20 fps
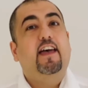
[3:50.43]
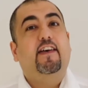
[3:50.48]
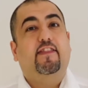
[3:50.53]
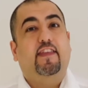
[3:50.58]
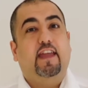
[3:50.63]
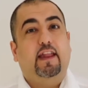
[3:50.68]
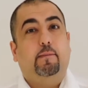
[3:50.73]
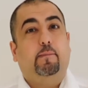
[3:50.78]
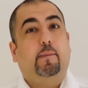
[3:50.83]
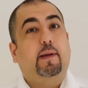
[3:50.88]

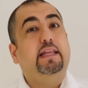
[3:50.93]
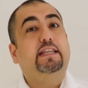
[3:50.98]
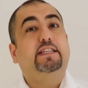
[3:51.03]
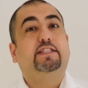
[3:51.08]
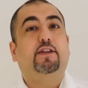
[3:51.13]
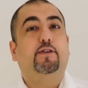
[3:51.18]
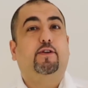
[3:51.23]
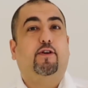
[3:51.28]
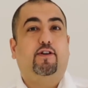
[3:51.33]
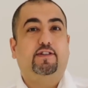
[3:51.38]
then please
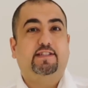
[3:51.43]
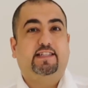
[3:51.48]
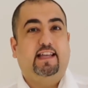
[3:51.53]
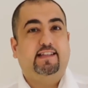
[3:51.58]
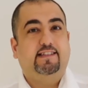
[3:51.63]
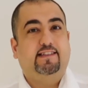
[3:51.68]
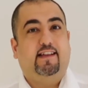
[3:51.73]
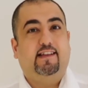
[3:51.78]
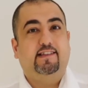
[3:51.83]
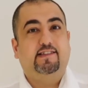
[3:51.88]
do
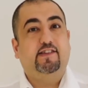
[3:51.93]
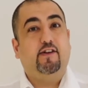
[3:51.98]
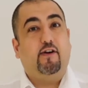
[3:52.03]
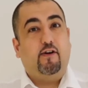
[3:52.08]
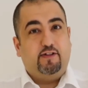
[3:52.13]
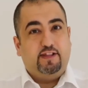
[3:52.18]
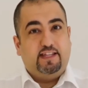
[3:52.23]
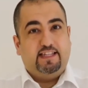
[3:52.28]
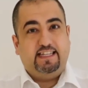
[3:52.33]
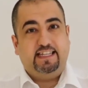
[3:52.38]
contact us
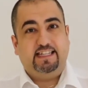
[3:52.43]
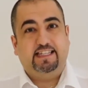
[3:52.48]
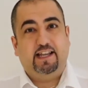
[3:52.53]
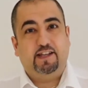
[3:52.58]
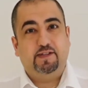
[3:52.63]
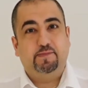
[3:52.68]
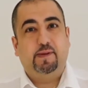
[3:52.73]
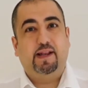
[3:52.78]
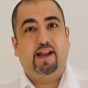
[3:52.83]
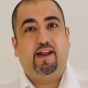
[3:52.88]
on the
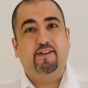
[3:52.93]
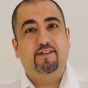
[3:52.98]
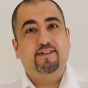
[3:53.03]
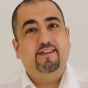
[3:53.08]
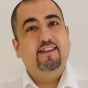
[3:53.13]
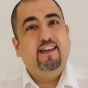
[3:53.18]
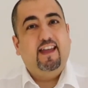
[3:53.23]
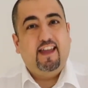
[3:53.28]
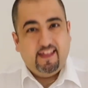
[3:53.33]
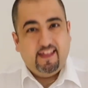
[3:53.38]
details below.